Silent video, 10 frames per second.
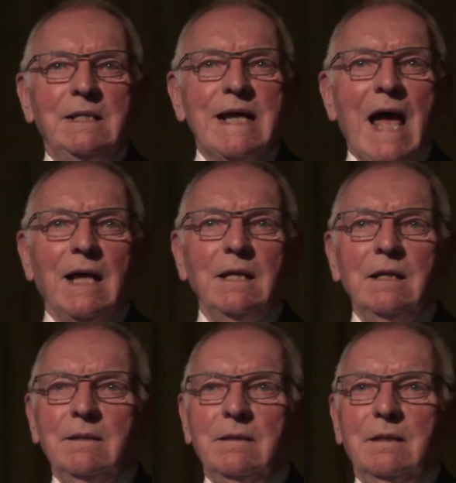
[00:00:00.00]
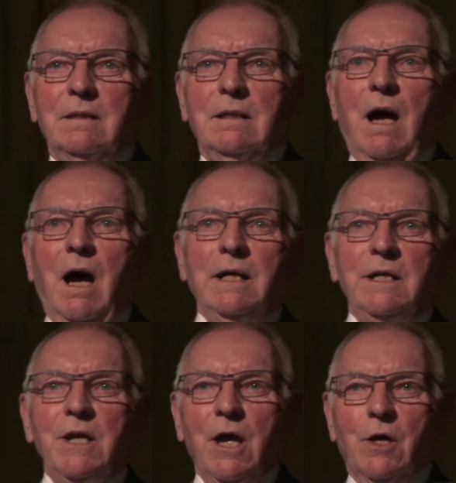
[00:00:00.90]
Dan, I
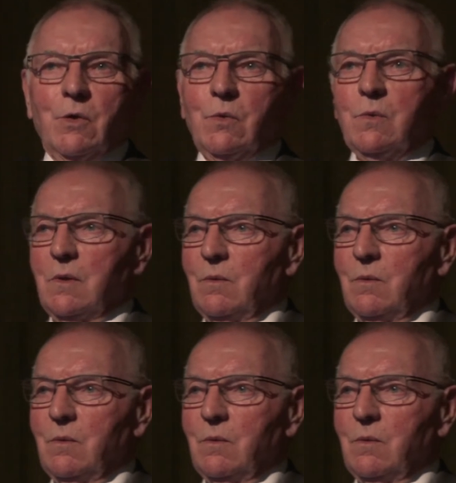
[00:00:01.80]
know,